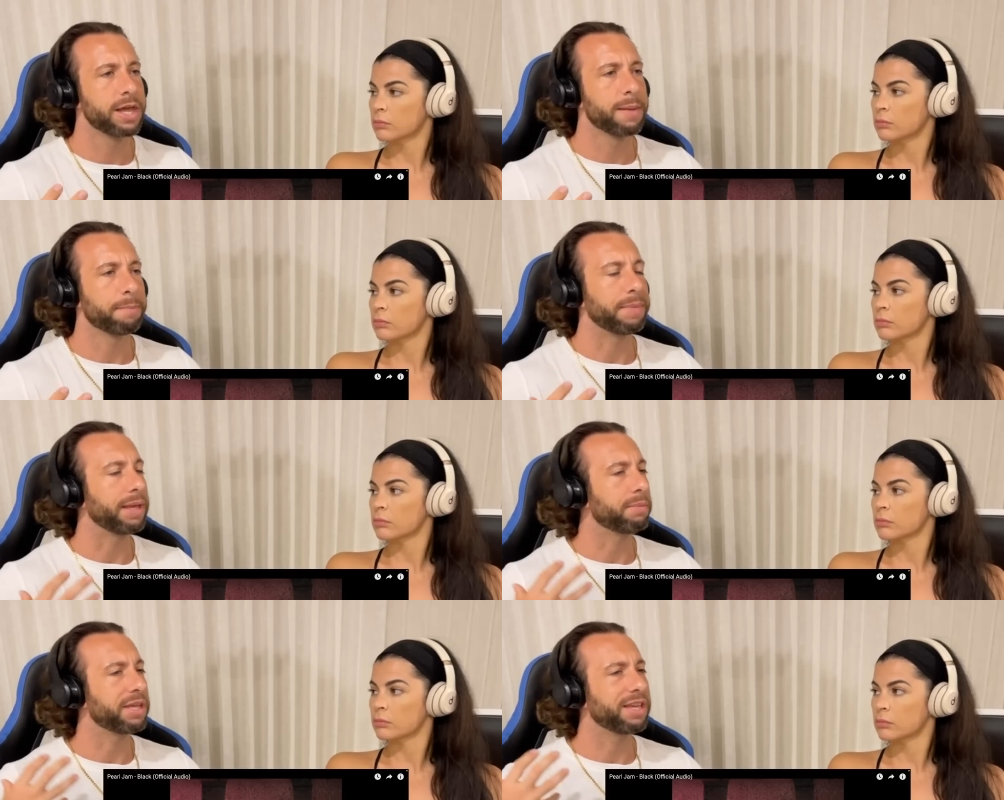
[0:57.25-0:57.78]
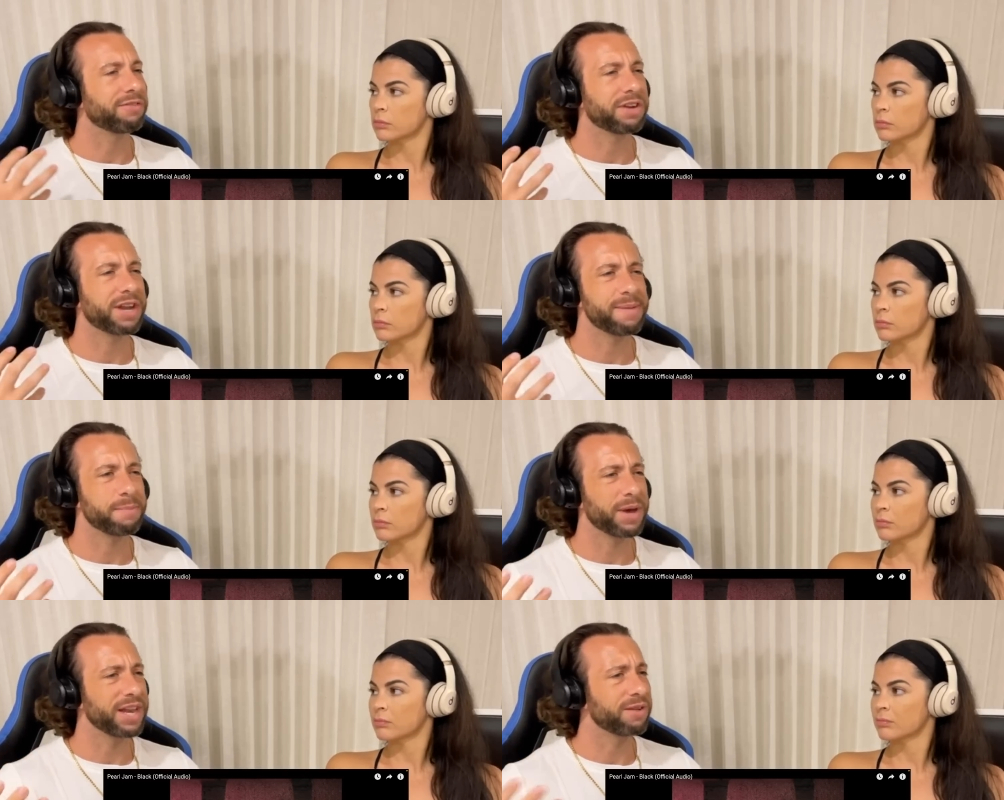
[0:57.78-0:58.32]
Speaker 1: Maybe even I
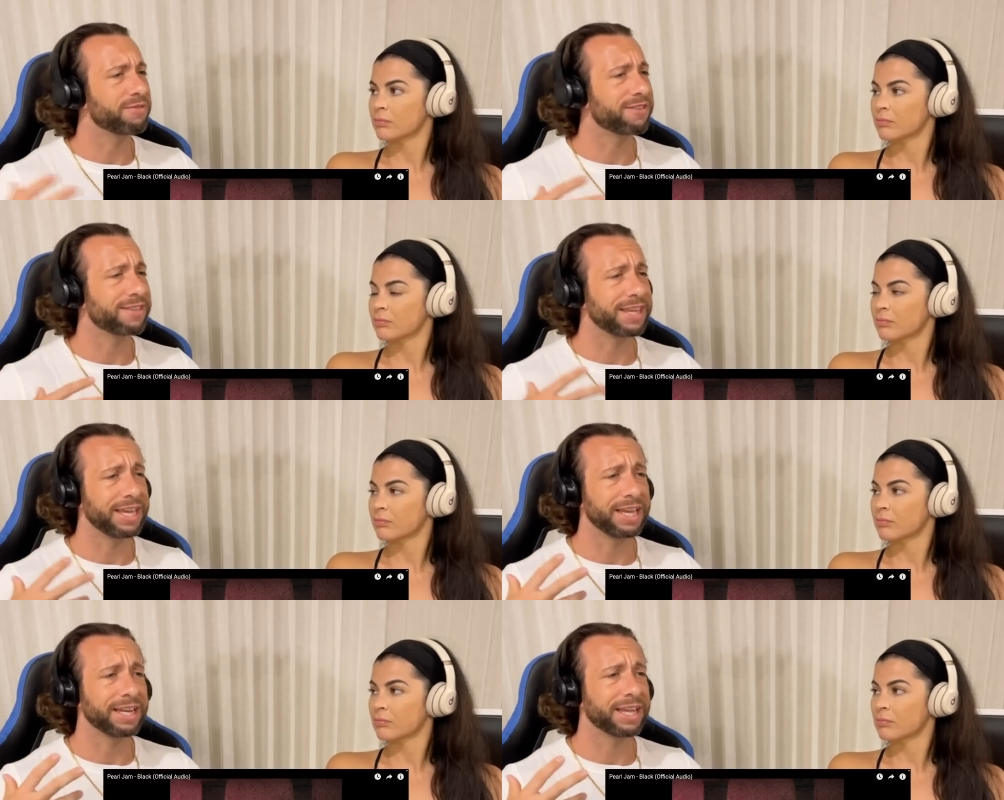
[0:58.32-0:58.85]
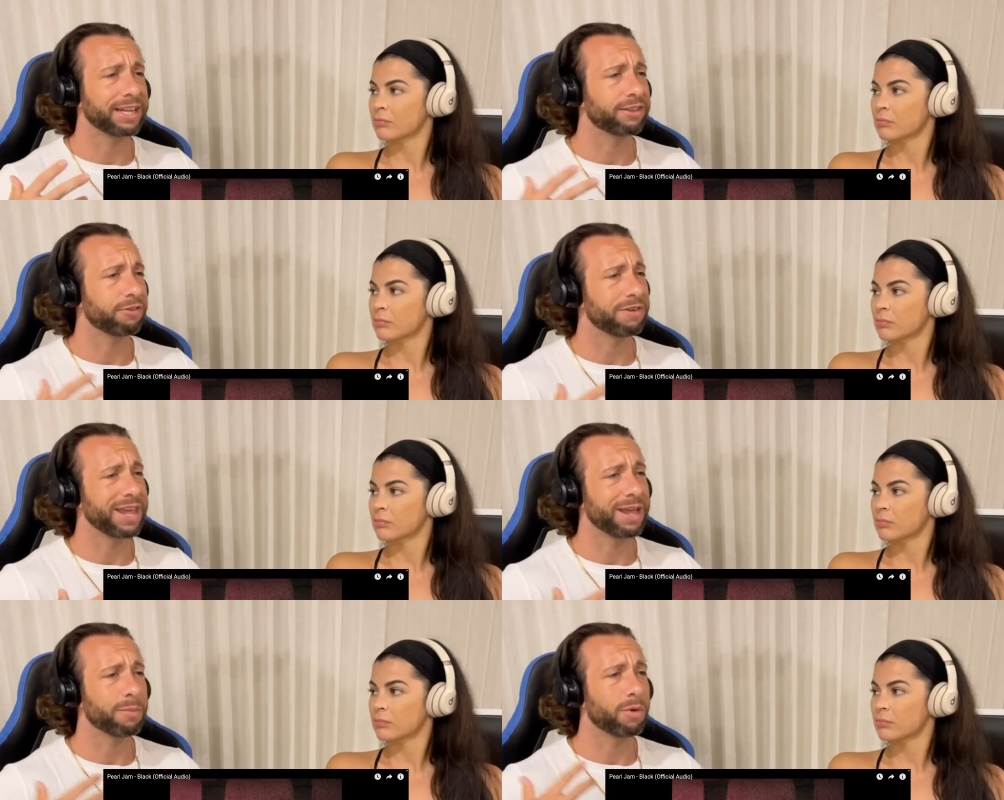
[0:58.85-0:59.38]
might have seen like their
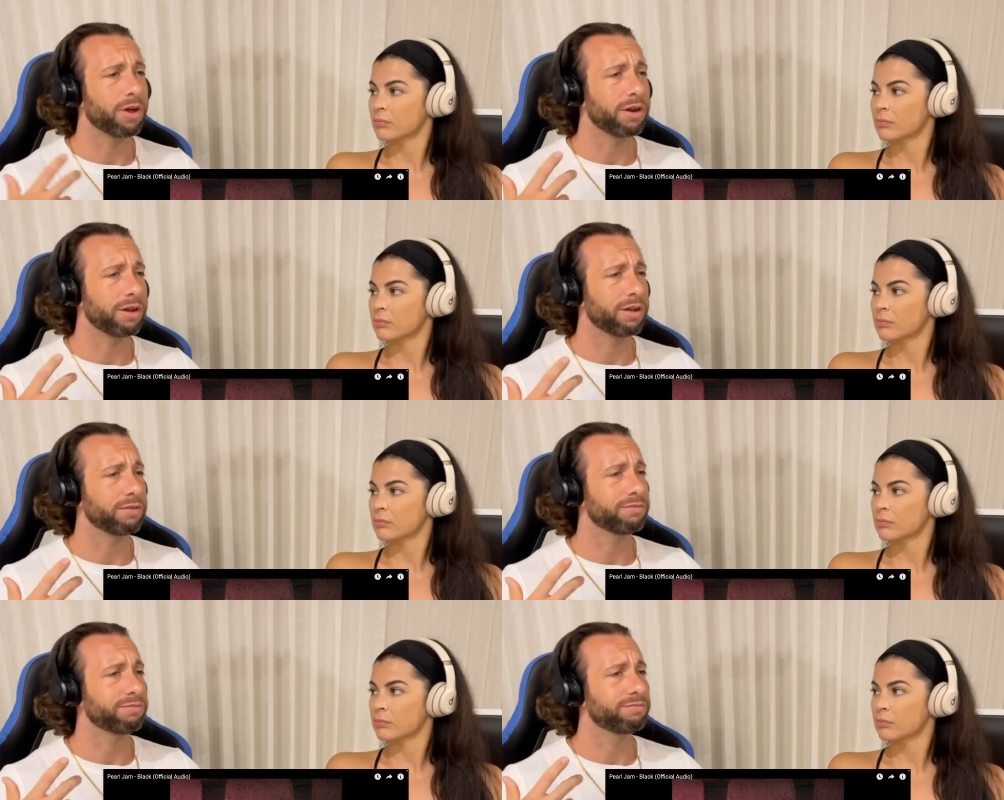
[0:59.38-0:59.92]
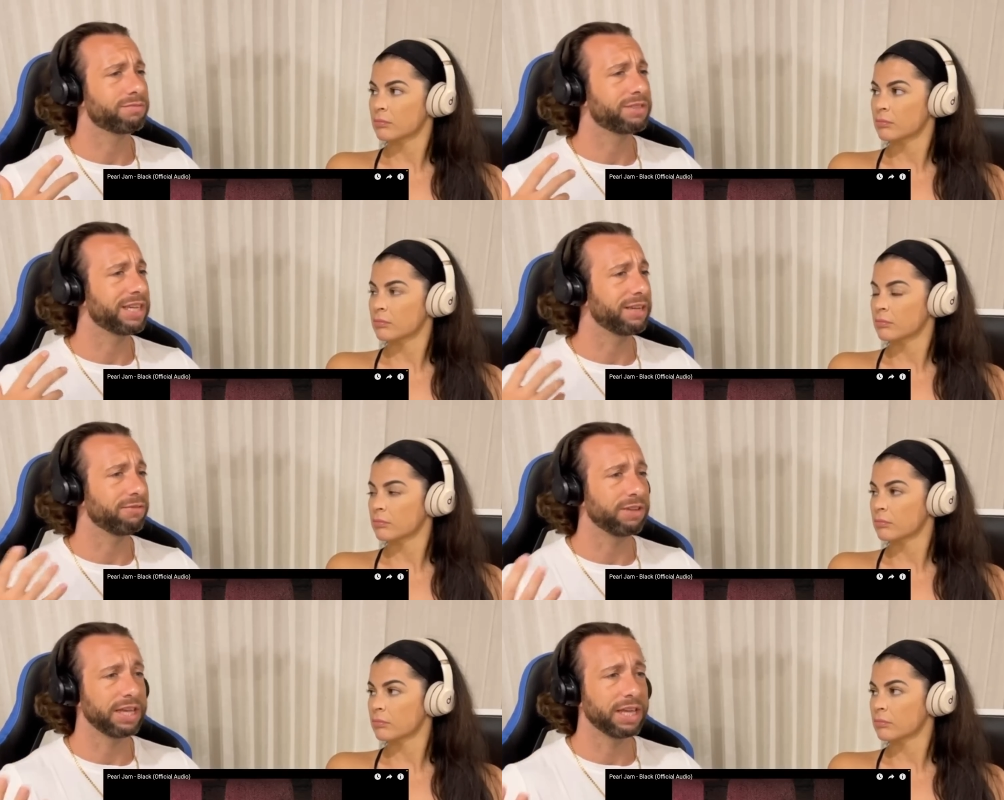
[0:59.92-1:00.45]
name on a
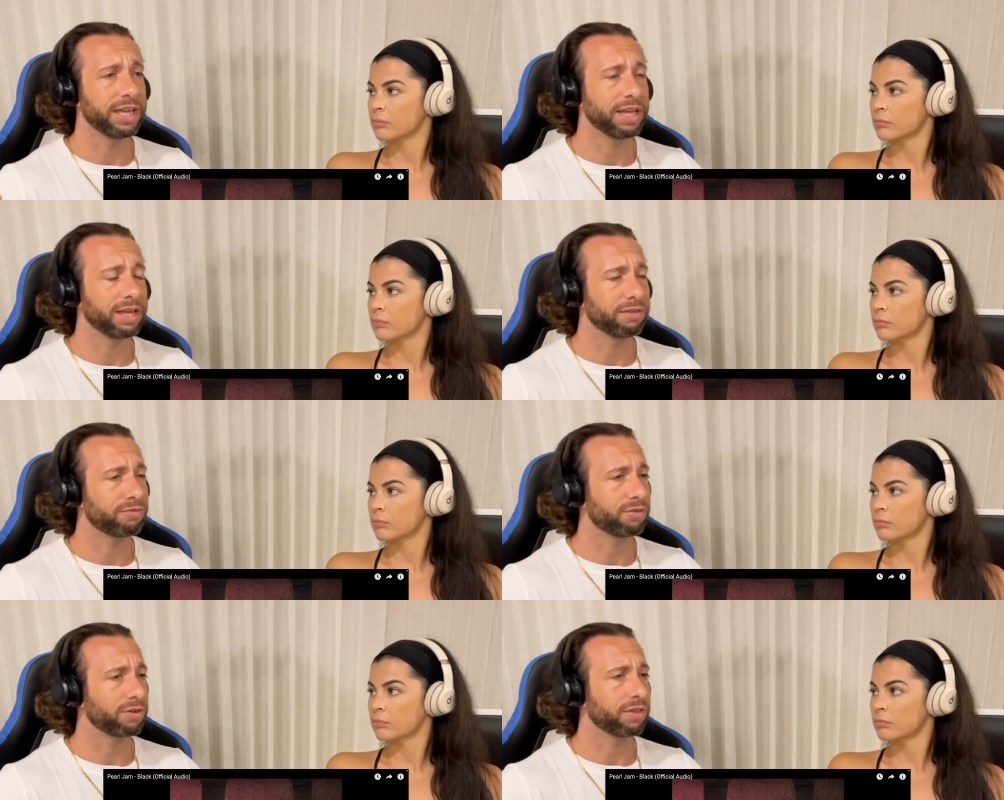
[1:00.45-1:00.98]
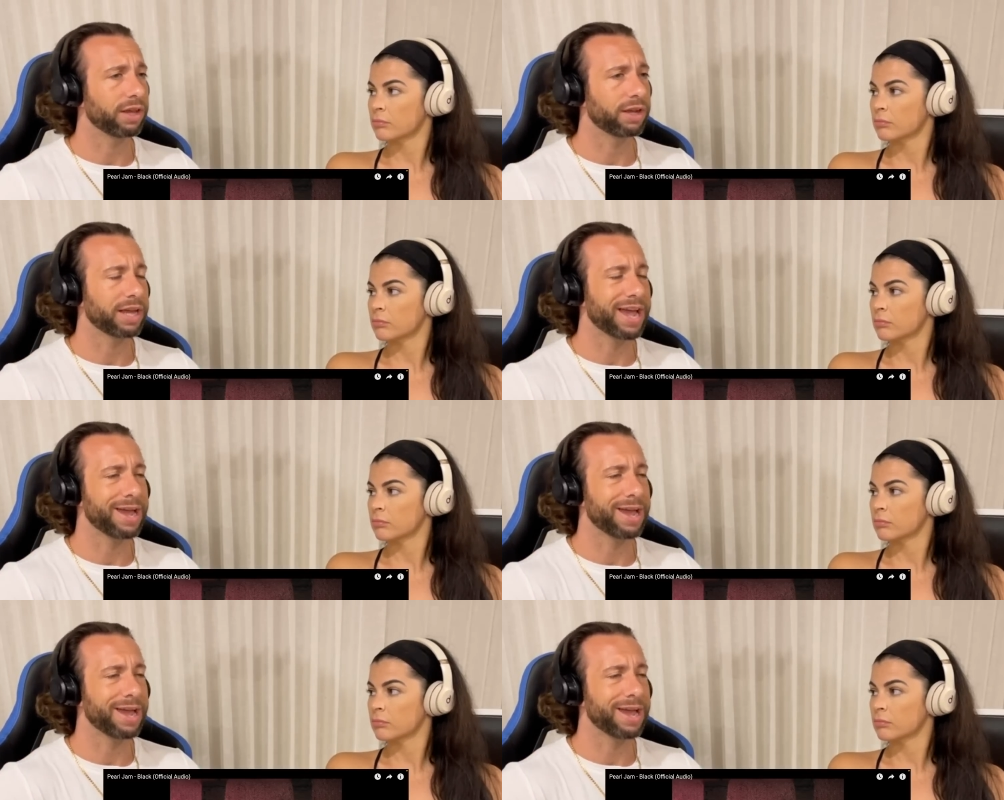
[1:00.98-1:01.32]
TV for like